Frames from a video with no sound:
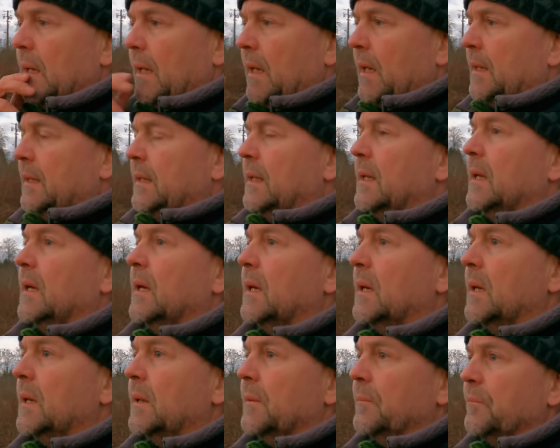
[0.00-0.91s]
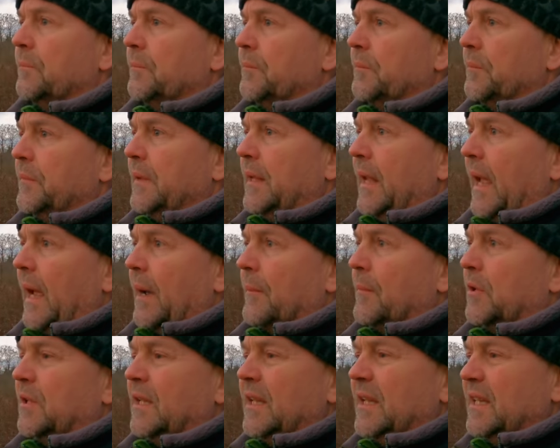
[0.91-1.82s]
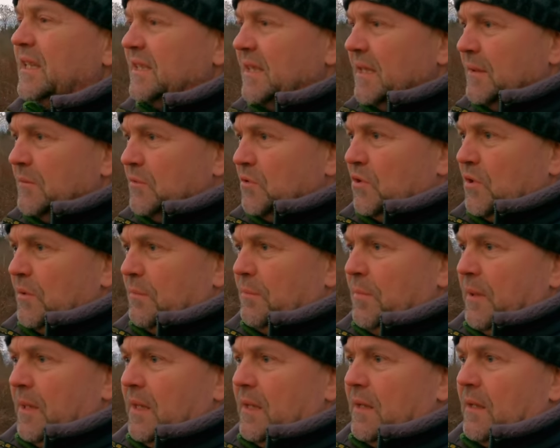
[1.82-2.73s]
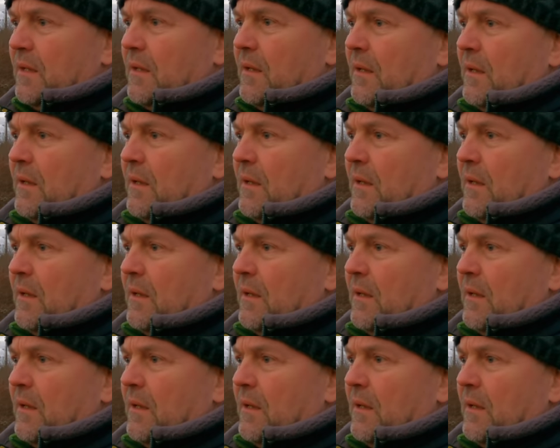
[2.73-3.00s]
and yeah, but he seems to be